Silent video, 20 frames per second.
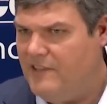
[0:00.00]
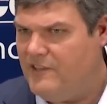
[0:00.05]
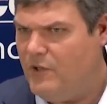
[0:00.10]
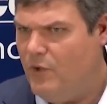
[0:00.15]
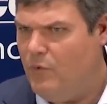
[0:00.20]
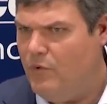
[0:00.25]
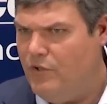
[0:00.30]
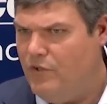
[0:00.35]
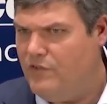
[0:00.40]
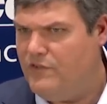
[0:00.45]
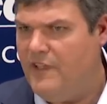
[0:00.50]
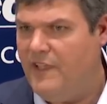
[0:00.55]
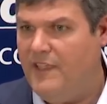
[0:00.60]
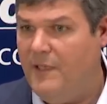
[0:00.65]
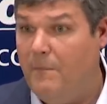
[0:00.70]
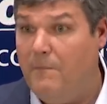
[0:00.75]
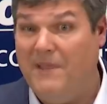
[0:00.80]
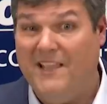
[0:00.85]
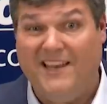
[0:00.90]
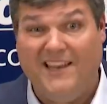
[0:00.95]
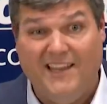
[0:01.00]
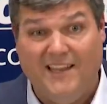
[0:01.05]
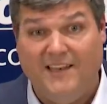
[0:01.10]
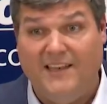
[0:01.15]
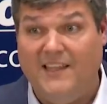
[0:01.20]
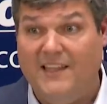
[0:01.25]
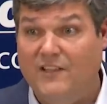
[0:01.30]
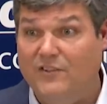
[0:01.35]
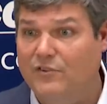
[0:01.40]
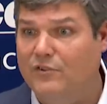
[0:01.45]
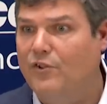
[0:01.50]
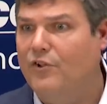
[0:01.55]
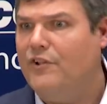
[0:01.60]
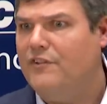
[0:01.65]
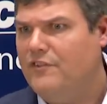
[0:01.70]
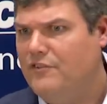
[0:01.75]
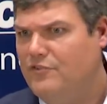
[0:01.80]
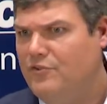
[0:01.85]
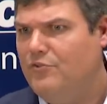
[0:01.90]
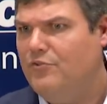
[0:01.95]
So when you say immediate needs, you look
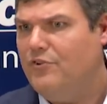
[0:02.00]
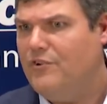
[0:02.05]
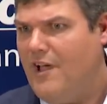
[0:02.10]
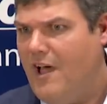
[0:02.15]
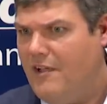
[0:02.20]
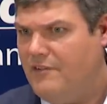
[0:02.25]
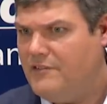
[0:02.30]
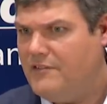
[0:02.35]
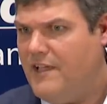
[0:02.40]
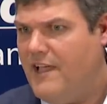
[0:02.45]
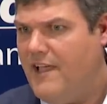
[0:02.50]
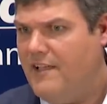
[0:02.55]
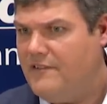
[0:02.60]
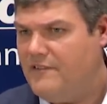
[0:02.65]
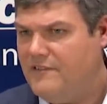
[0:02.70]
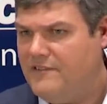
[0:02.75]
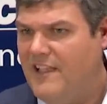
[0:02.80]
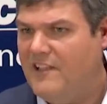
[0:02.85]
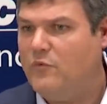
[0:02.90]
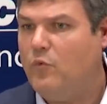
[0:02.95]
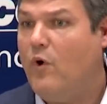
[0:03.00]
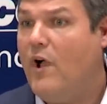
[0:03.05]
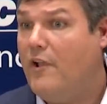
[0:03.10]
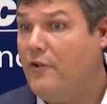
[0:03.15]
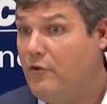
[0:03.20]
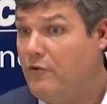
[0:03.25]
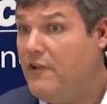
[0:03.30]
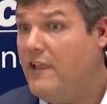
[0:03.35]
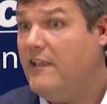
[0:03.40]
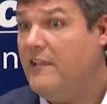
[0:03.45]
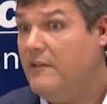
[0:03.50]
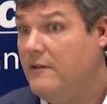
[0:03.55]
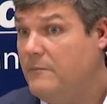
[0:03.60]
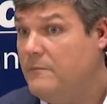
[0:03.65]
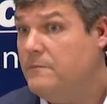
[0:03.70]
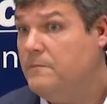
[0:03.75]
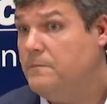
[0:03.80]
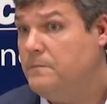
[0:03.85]
at the junior college guys, because that's why you're taking them.